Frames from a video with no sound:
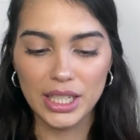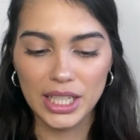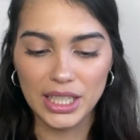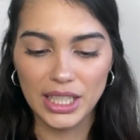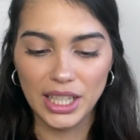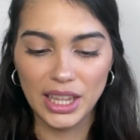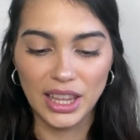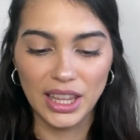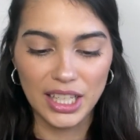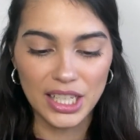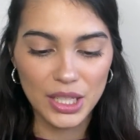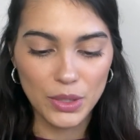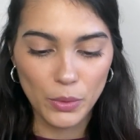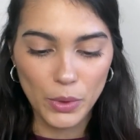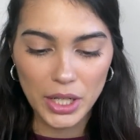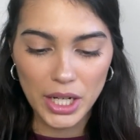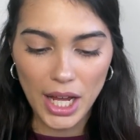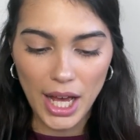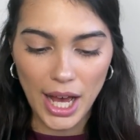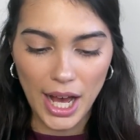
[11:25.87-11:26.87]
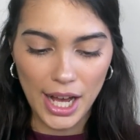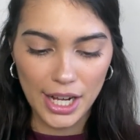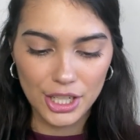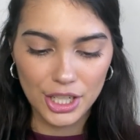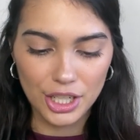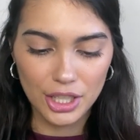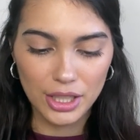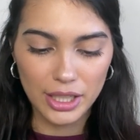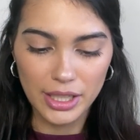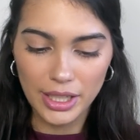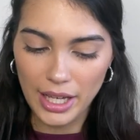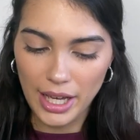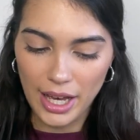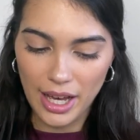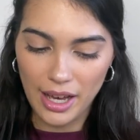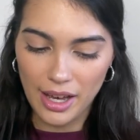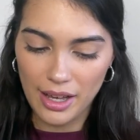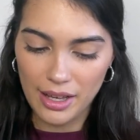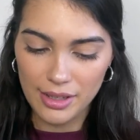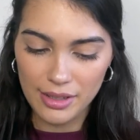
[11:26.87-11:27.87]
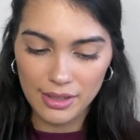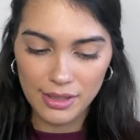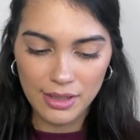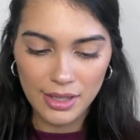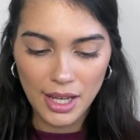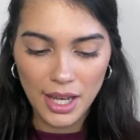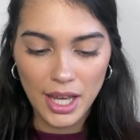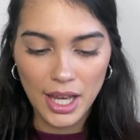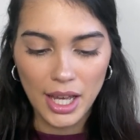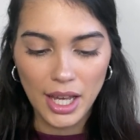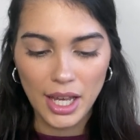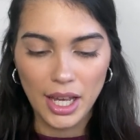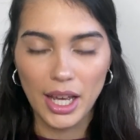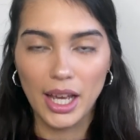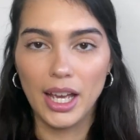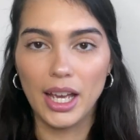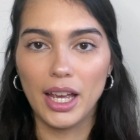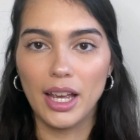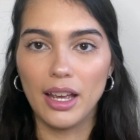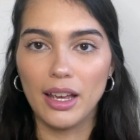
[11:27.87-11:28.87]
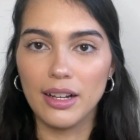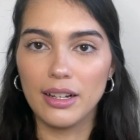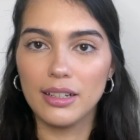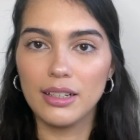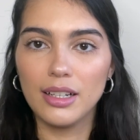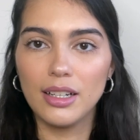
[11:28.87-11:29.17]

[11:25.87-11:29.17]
And then this one actually has a